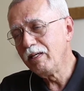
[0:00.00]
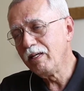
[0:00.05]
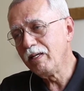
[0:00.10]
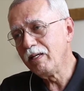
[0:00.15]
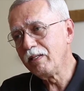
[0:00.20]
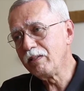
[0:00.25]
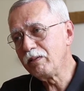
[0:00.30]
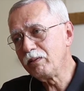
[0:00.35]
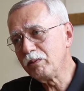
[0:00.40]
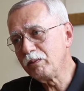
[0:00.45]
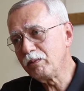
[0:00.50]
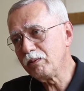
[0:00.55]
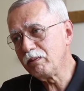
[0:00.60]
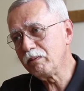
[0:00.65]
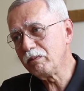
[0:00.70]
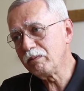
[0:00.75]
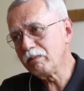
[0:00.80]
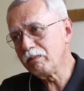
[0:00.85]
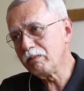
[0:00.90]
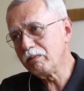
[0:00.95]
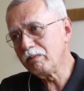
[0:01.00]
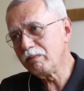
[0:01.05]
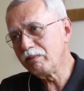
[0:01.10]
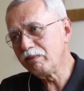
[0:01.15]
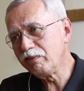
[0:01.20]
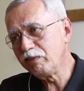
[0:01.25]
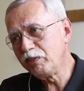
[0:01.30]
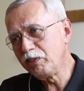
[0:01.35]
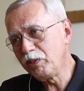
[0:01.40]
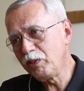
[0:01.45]
and to
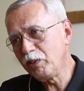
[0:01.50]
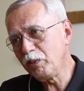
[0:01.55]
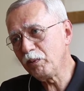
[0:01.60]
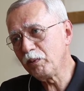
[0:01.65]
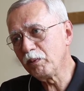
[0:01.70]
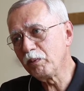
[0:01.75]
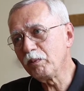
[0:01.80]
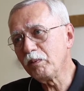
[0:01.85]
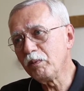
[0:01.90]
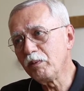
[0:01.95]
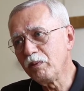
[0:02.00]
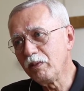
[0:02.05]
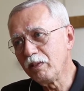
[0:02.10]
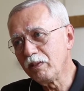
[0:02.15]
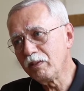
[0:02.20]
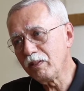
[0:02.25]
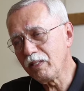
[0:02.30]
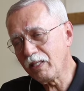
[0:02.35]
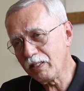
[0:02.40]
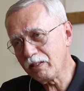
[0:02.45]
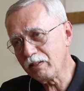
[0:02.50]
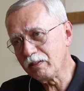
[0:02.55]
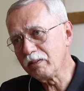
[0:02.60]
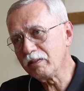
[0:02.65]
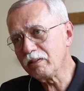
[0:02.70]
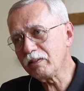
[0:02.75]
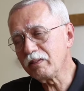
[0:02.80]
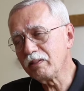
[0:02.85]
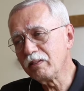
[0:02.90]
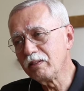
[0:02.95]
show
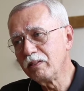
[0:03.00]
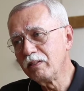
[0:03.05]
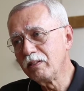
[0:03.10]
others